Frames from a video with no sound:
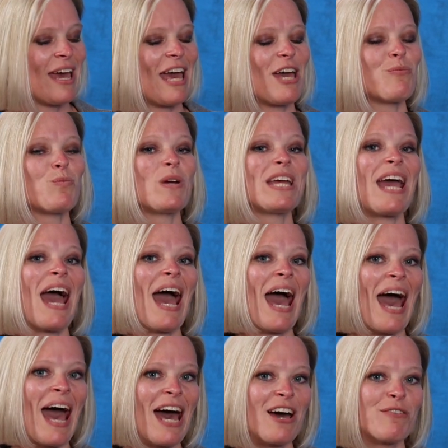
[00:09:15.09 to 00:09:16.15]
and we
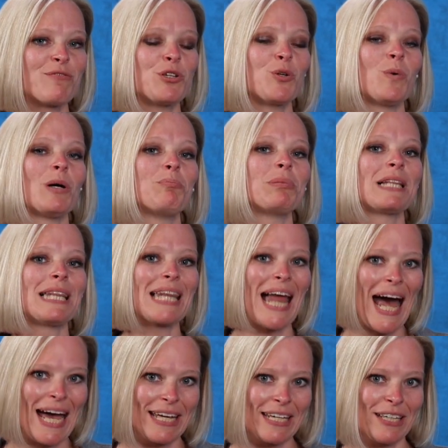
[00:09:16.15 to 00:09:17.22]
have you
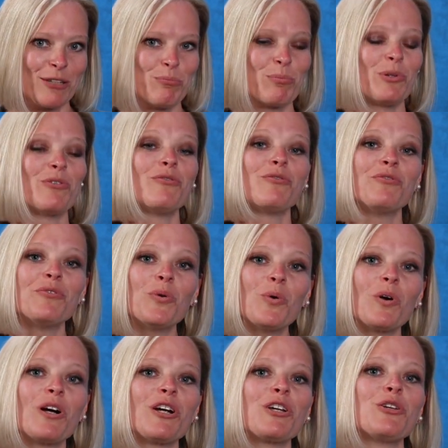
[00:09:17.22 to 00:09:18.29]
apply it
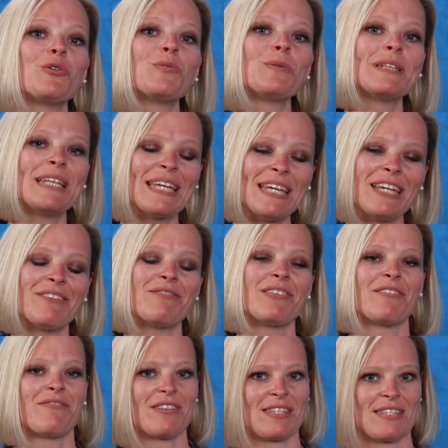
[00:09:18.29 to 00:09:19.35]
before you leave
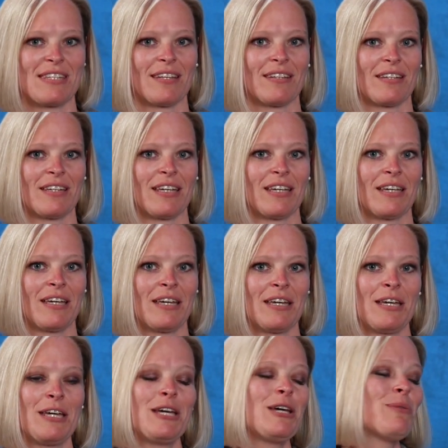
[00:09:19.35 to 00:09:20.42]
the facility.
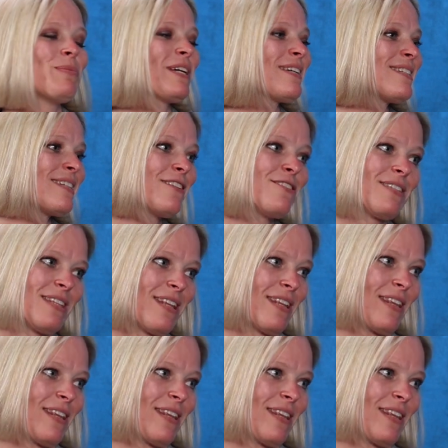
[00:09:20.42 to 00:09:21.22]
Because here's the